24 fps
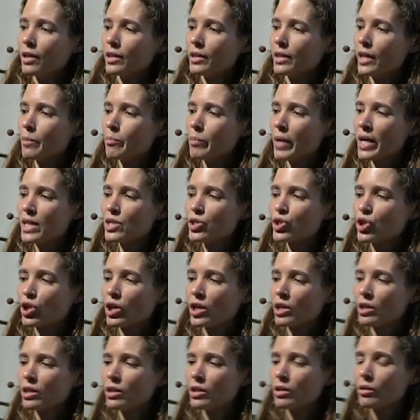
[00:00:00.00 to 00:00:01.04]
they
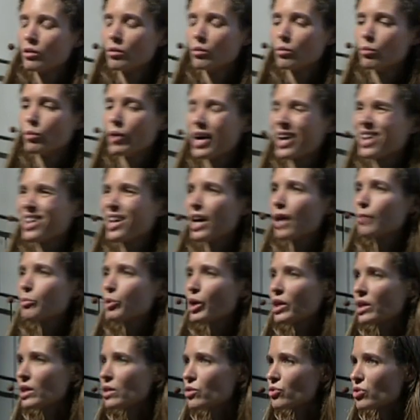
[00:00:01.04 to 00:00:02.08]
mention, well, I'm
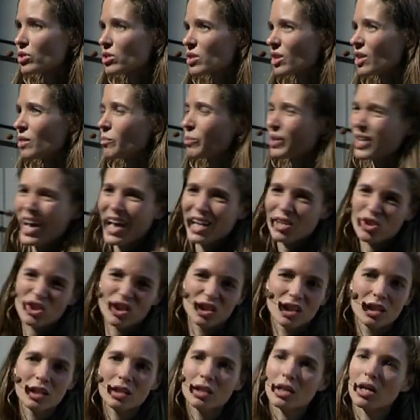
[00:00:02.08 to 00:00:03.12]
not interested, but
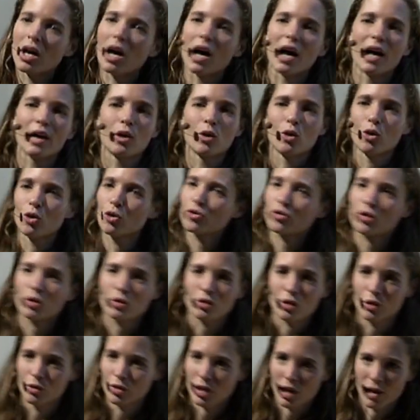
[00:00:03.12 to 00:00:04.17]
actually I
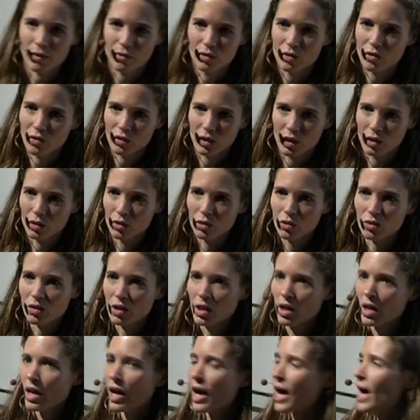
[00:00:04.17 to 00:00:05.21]
also don't have the
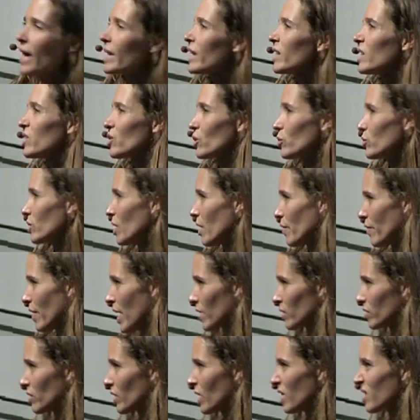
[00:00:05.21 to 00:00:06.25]
skills and I don't have
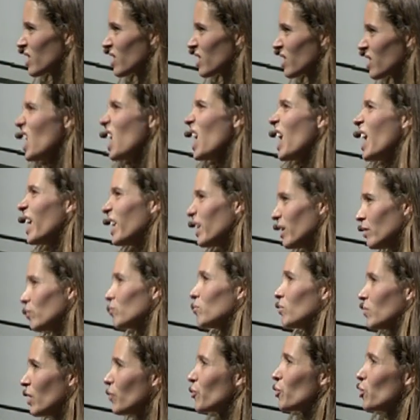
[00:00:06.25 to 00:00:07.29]
access. And
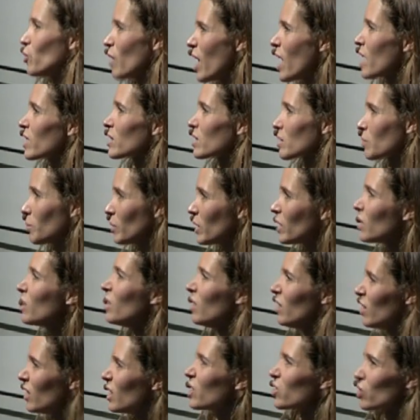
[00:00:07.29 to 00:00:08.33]
if you ask me,
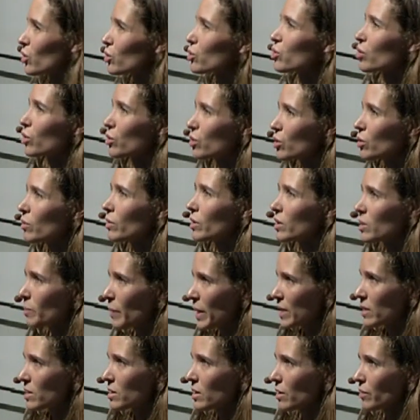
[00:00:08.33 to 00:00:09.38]
it's also too
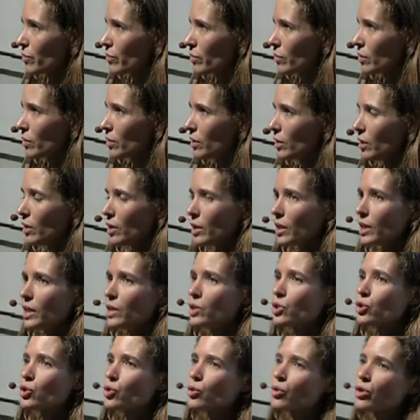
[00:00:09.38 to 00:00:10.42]
expensive.
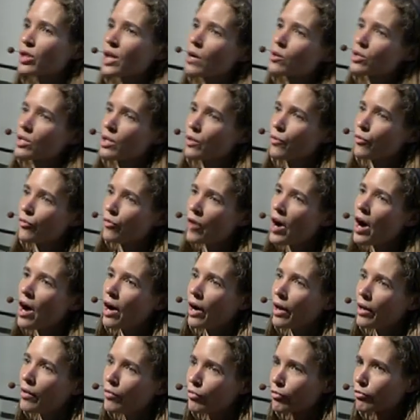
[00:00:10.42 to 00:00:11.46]
In
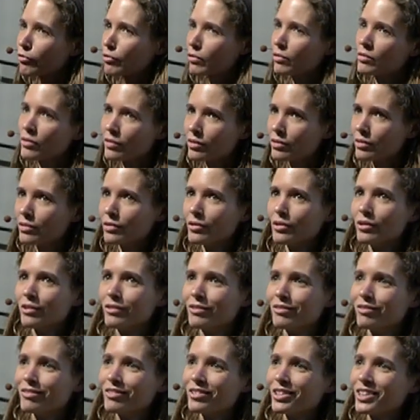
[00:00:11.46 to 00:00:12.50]
2005,
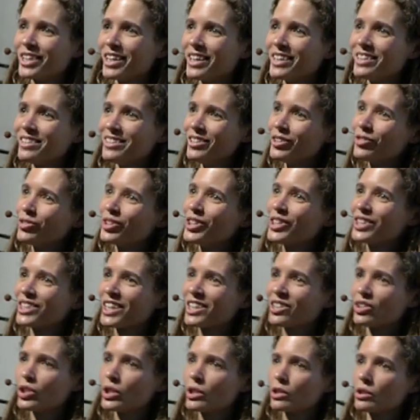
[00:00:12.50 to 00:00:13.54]
yeah, only
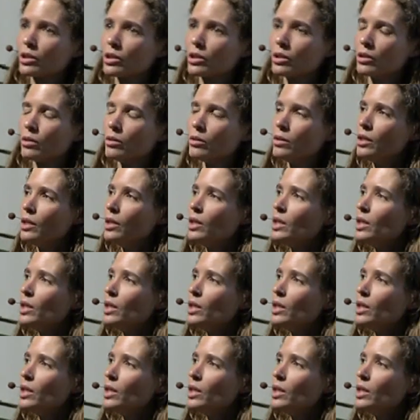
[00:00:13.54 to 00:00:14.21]
6 years ago,